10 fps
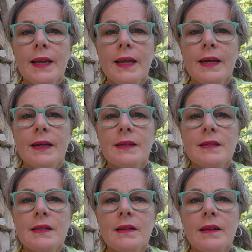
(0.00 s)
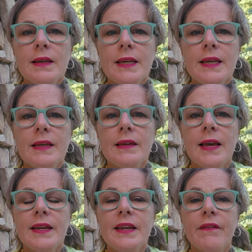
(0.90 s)
And he
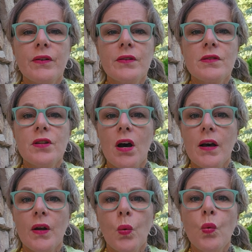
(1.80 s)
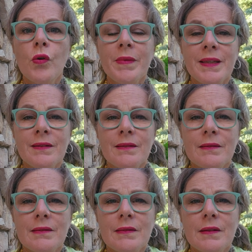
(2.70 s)
had never taught a woman,
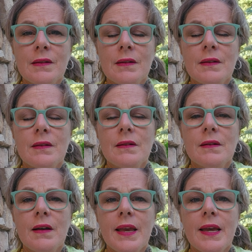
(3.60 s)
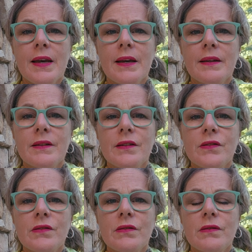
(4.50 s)
and
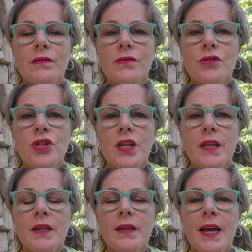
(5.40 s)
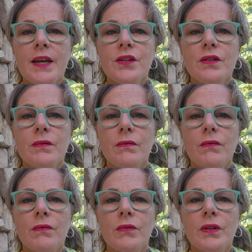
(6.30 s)
she had to
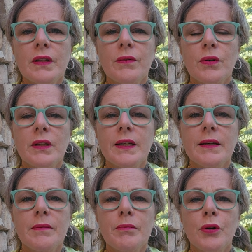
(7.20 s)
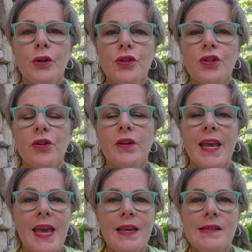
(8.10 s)
really, really push her
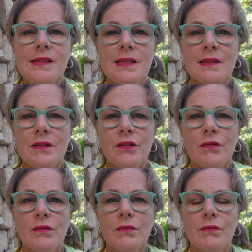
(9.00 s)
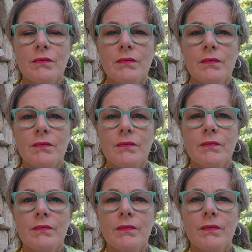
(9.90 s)
case to
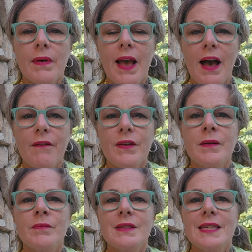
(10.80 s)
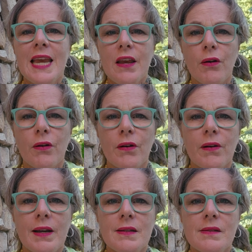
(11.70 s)
have him take
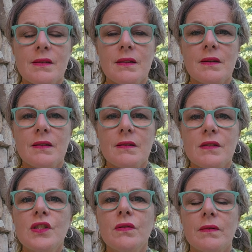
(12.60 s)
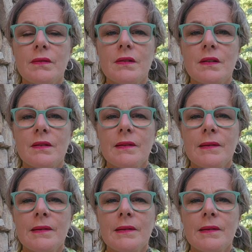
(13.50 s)
her as a student.